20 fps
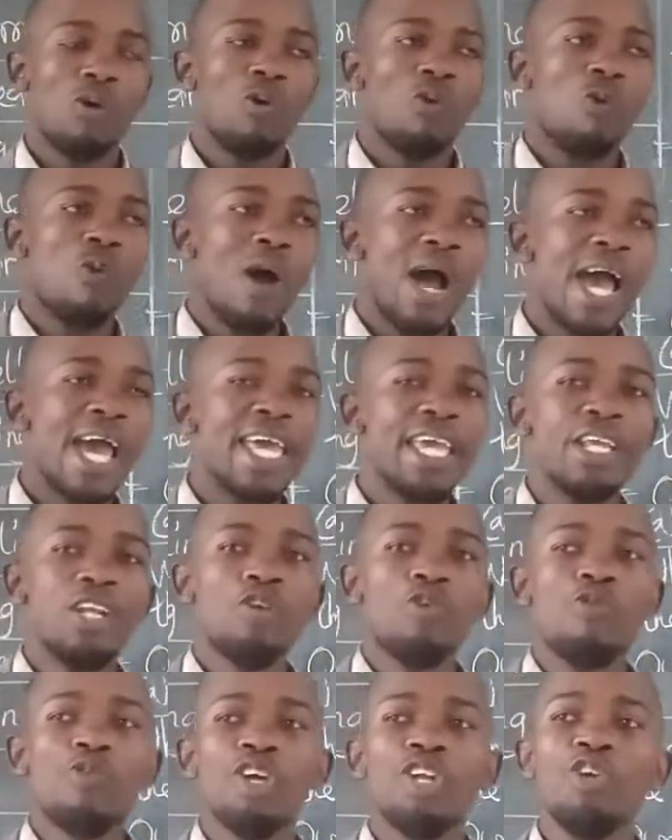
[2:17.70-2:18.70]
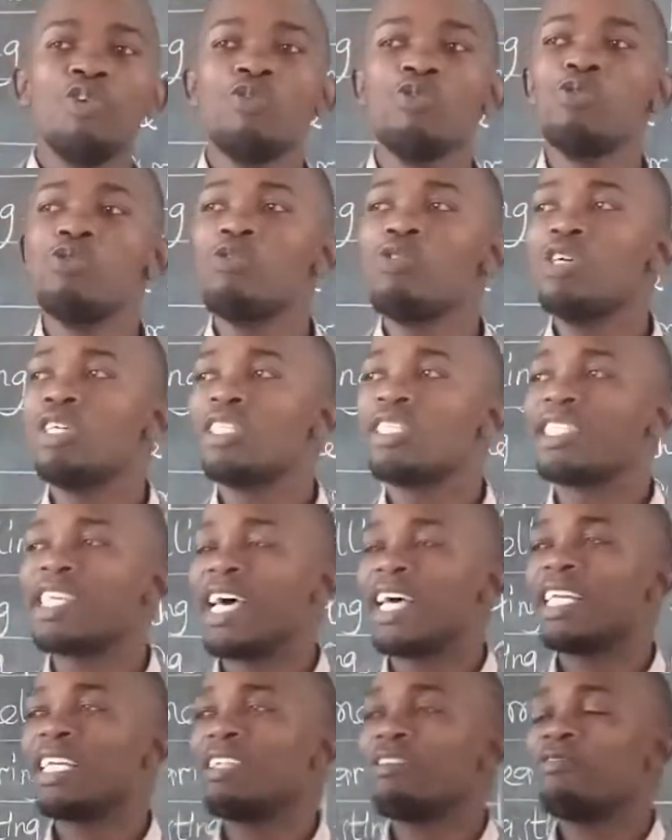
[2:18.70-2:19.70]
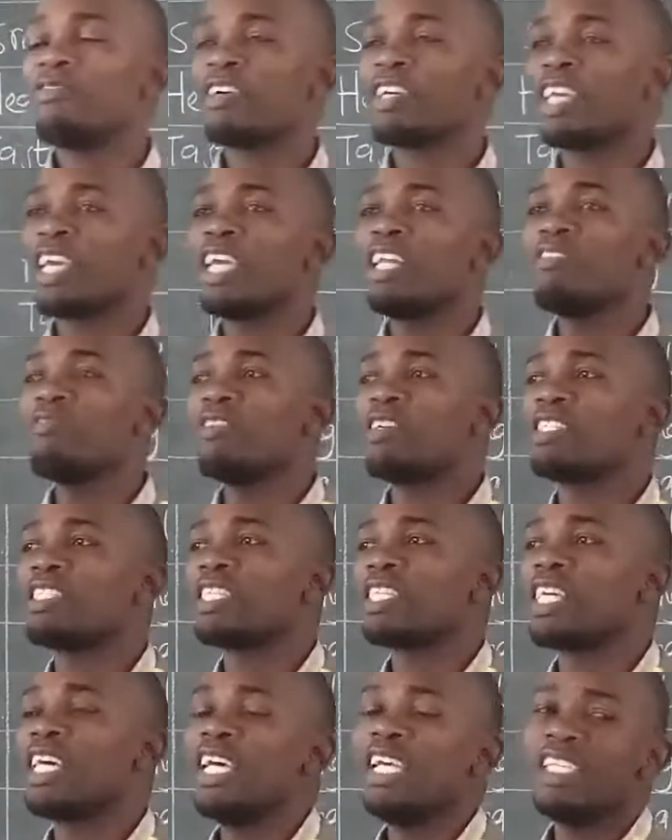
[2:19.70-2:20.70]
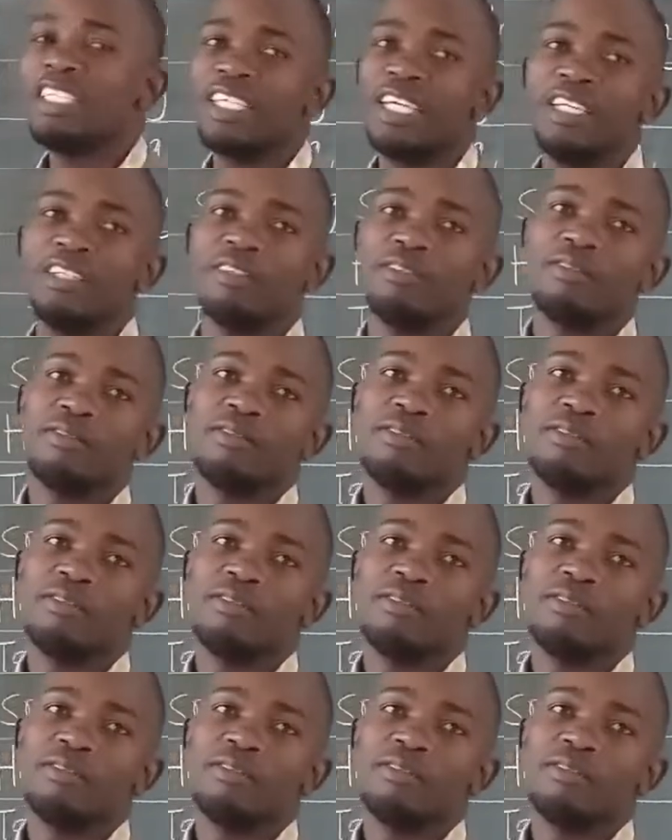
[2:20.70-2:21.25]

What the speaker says: Why do we do scientific investigation?